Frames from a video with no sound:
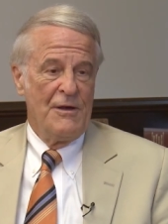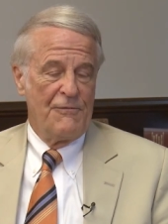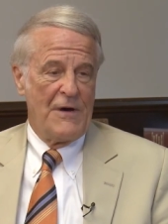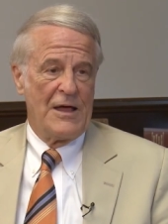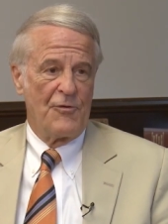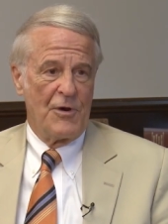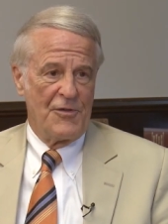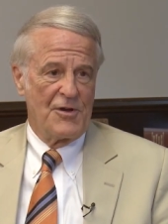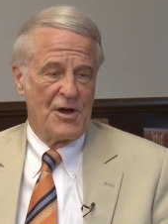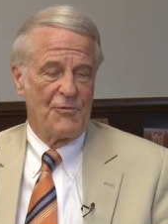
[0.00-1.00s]
father on
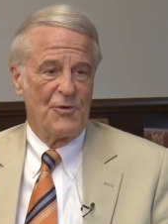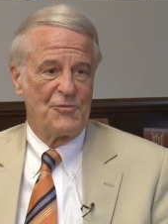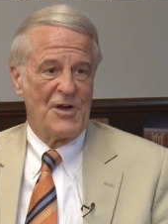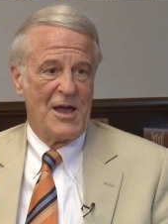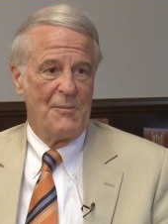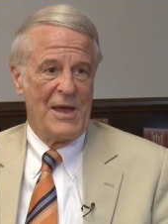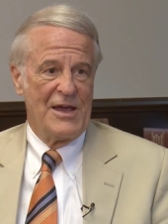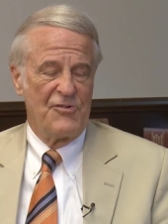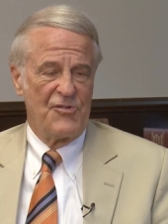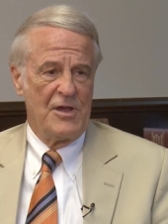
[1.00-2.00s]
the cover of Time
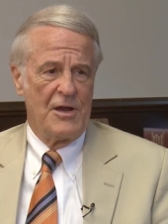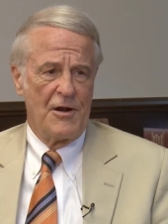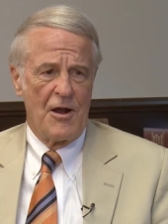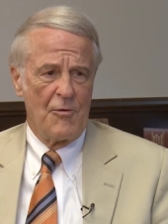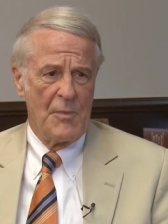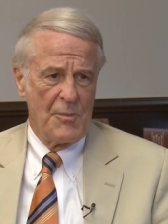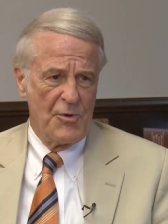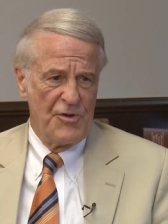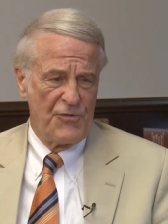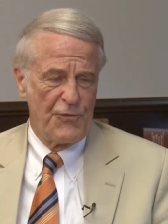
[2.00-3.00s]
magazine, and I
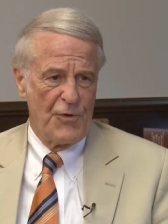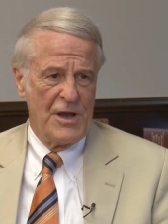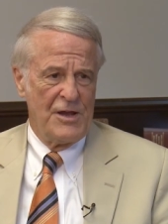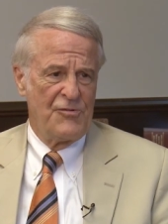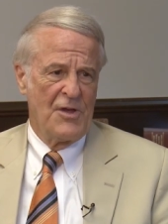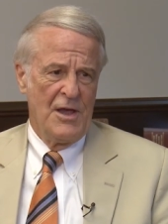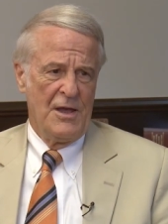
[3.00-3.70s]
remember his phrase,